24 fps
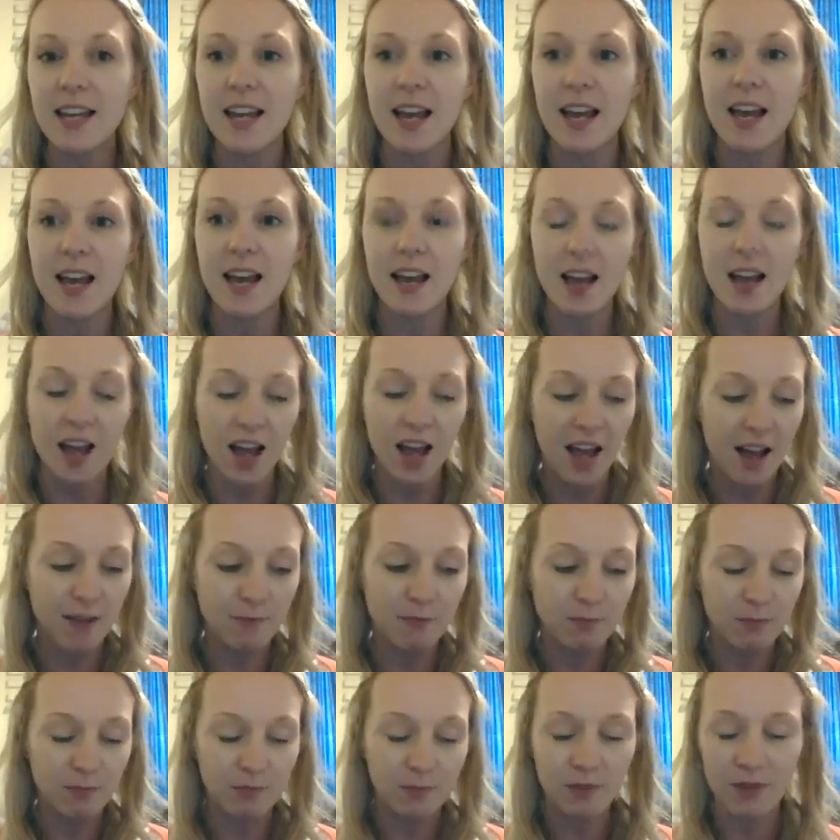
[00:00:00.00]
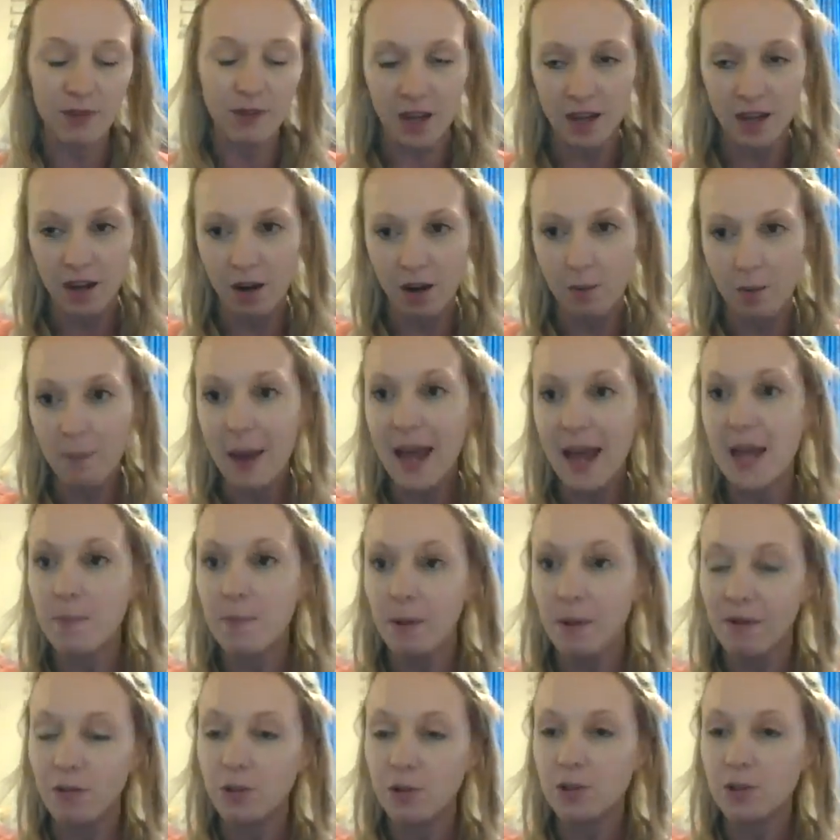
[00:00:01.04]
it on
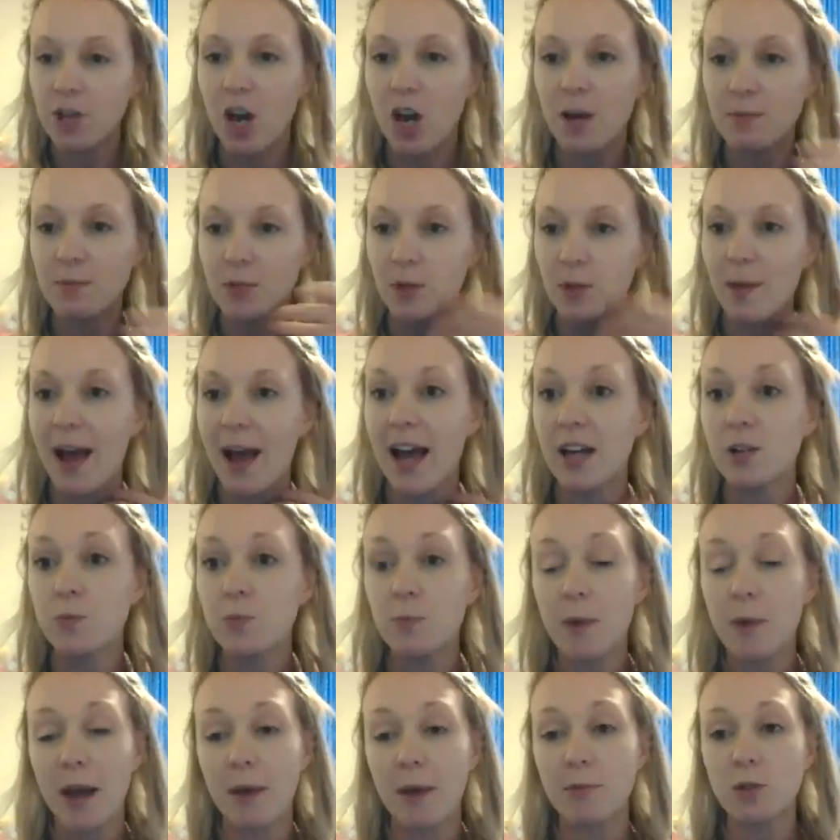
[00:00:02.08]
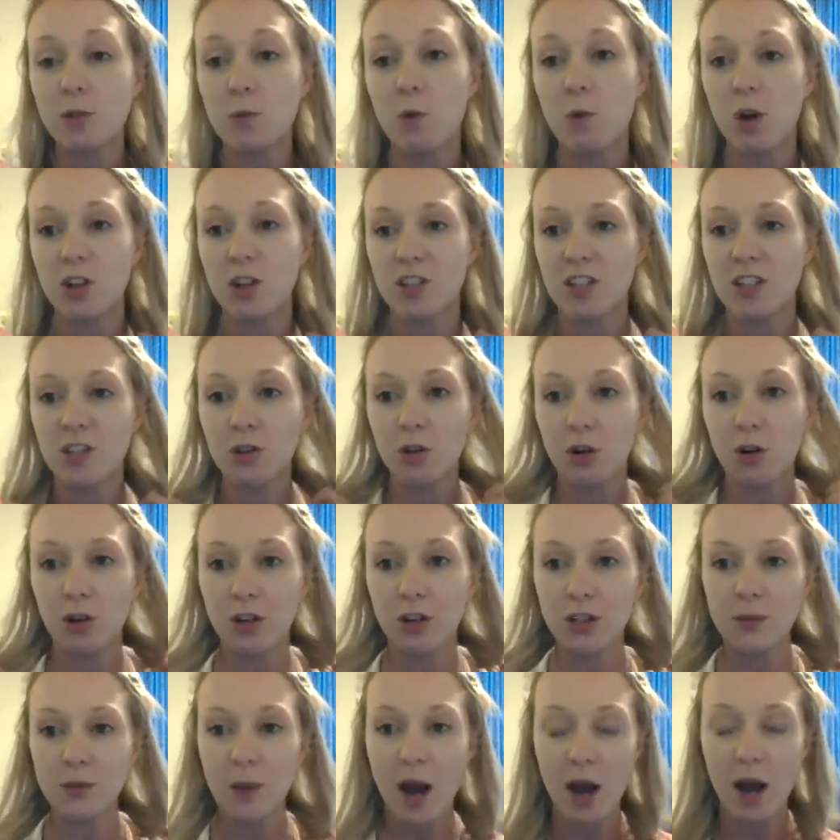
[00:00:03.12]
paper or typed up and be able to watch this
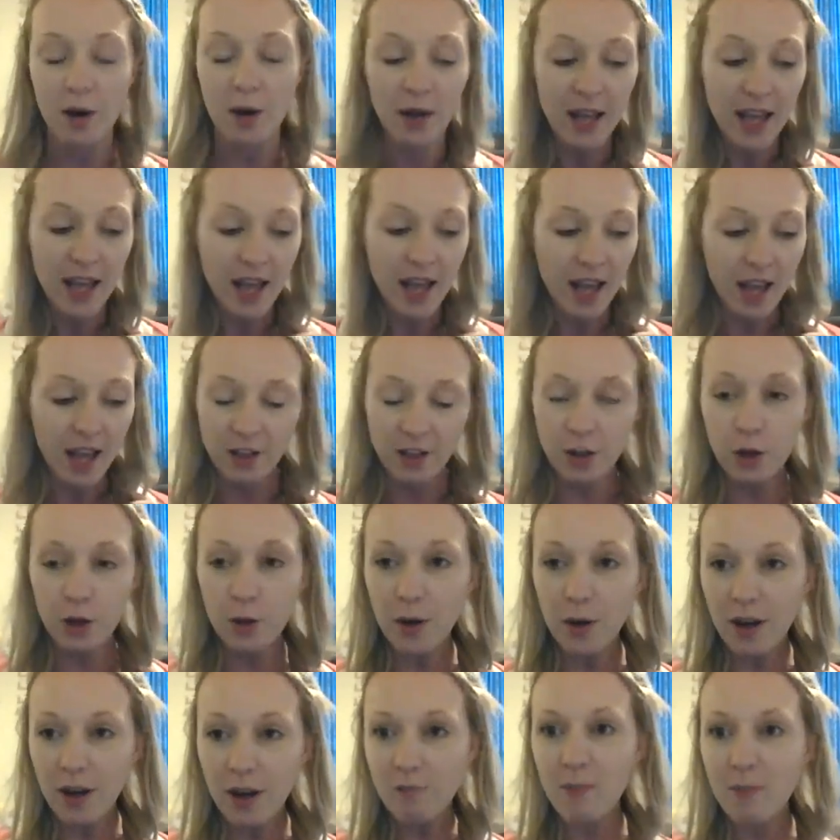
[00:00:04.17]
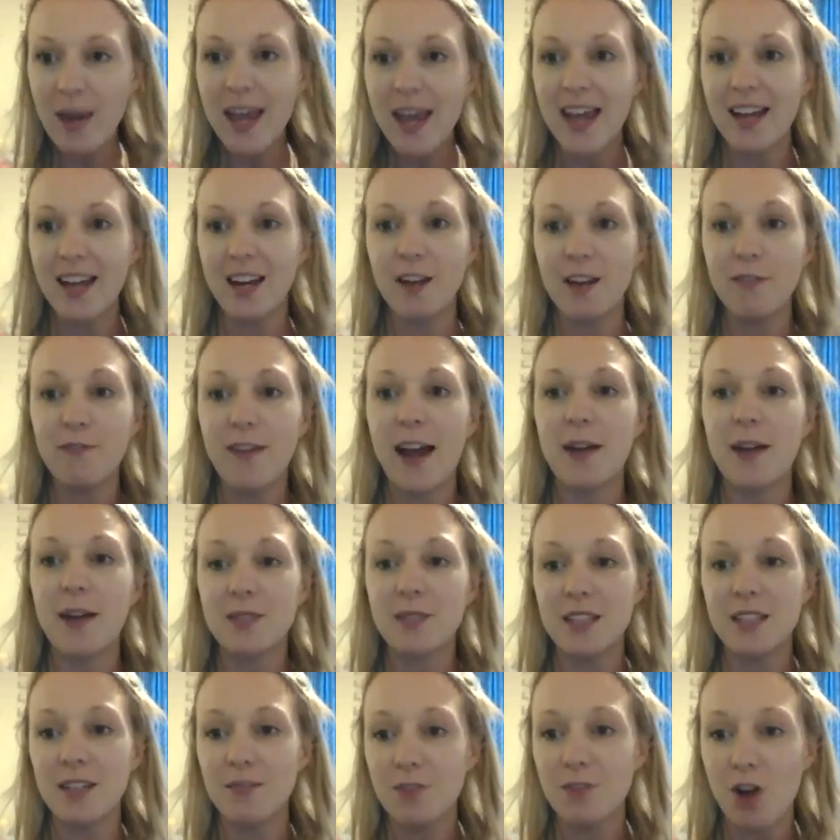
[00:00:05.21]
call as well. You have been a
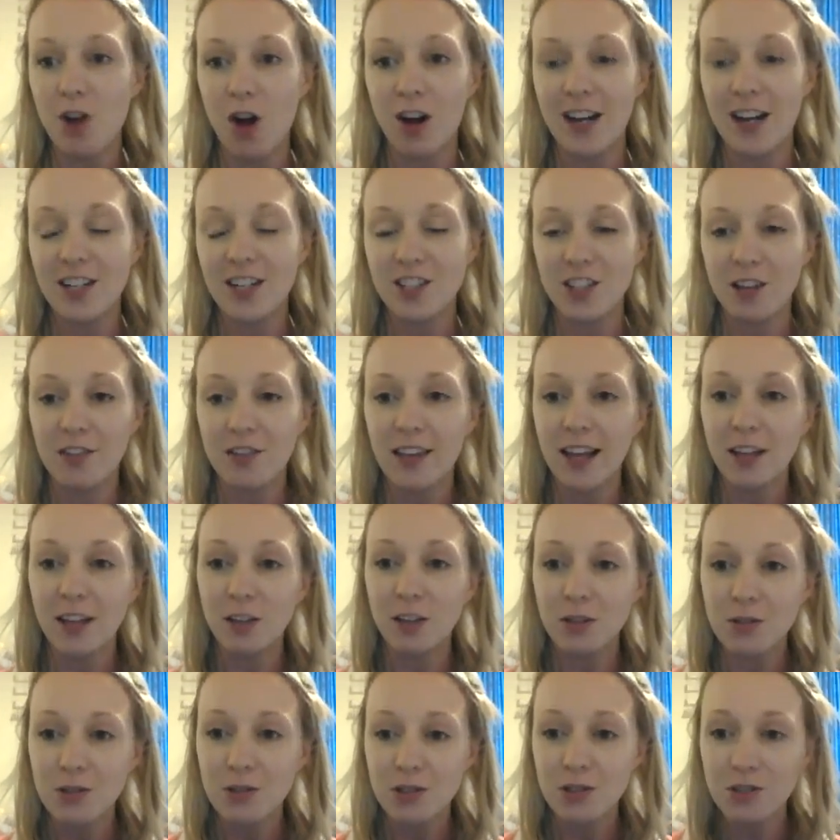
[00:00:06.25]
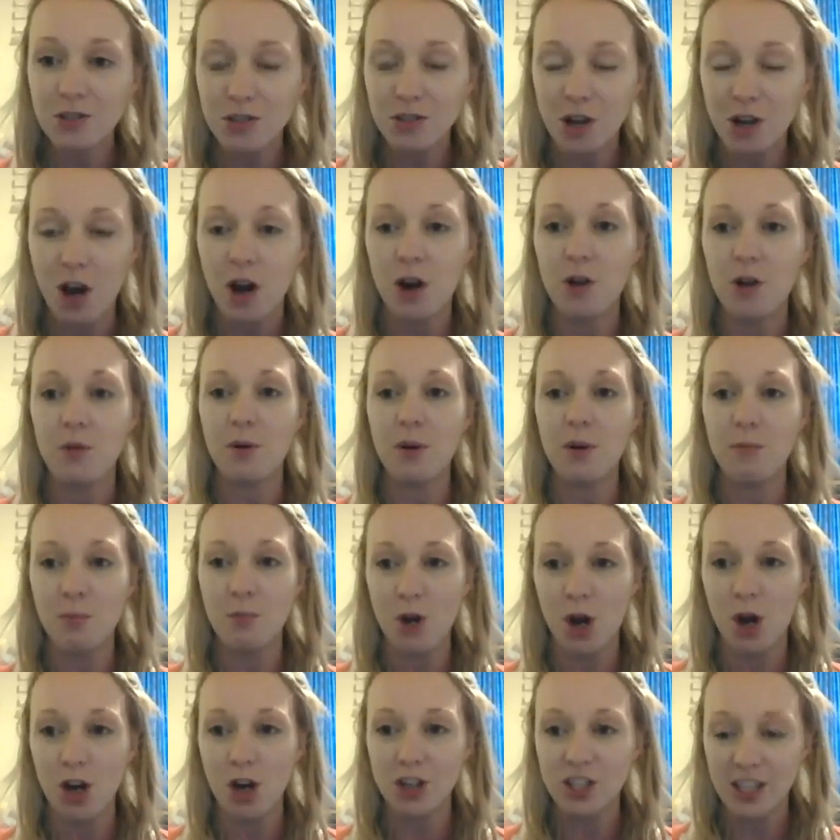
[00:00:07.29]
fountain of knowledge. So thank you so
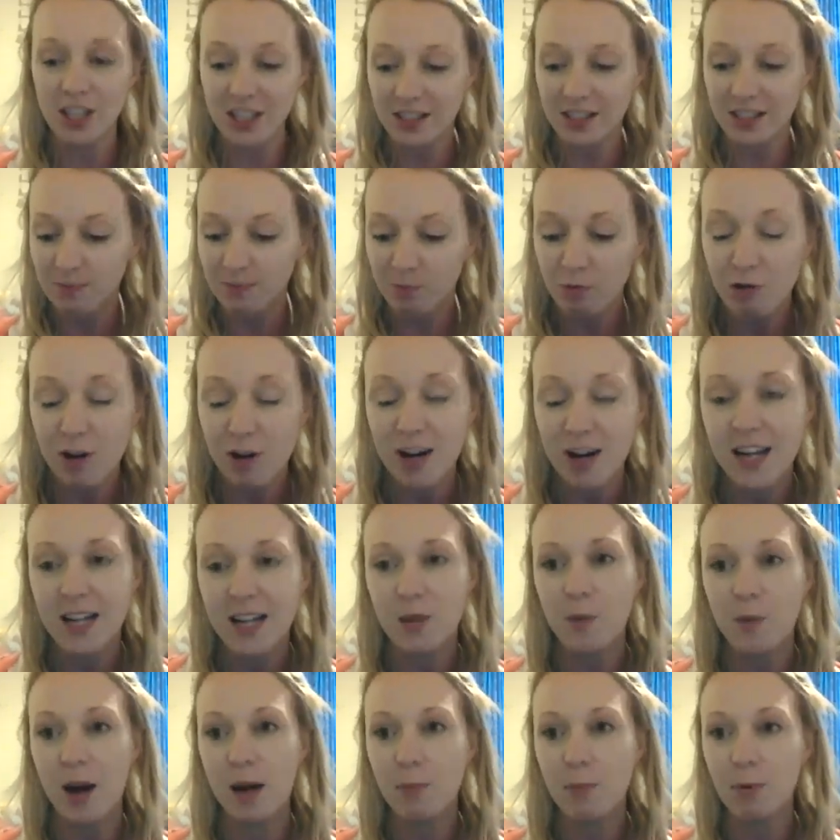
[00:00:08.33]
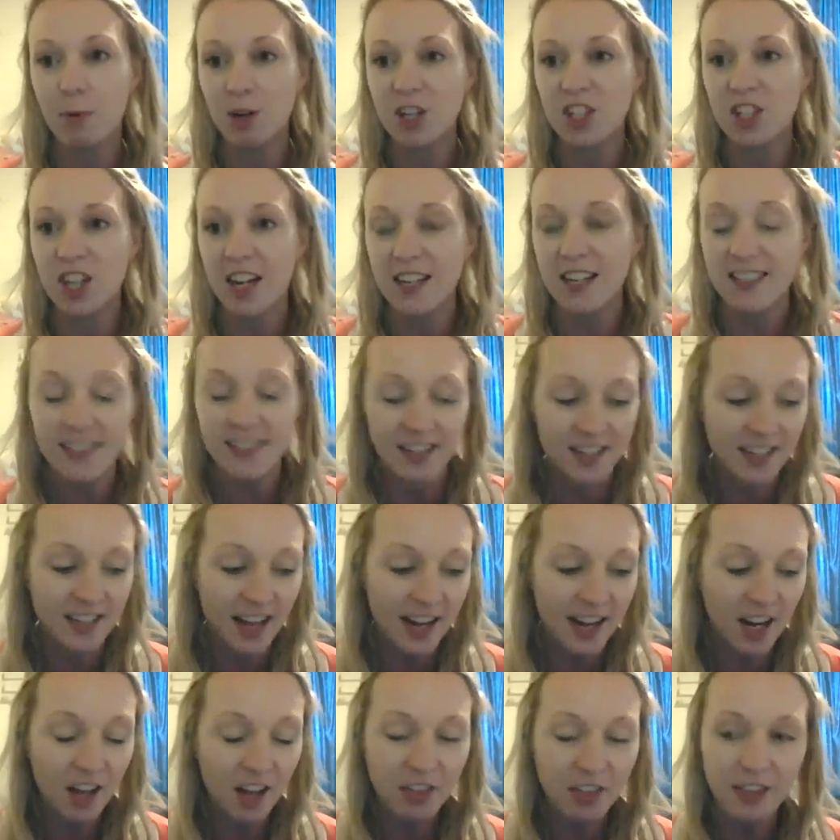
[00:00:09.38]
much. It's really well appreciated.
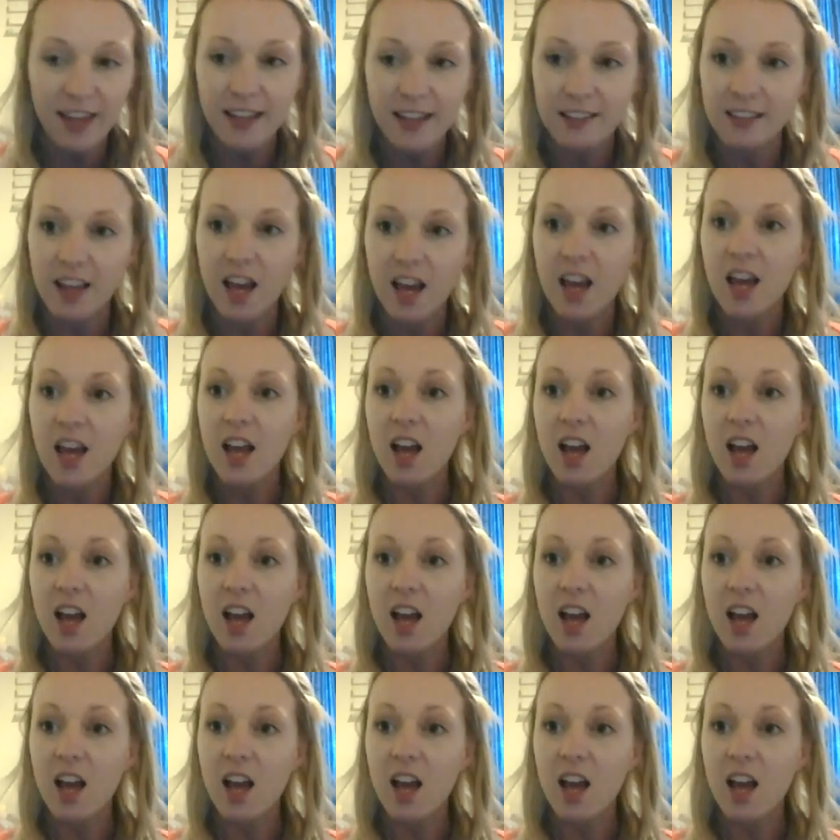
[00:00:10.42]
And I think that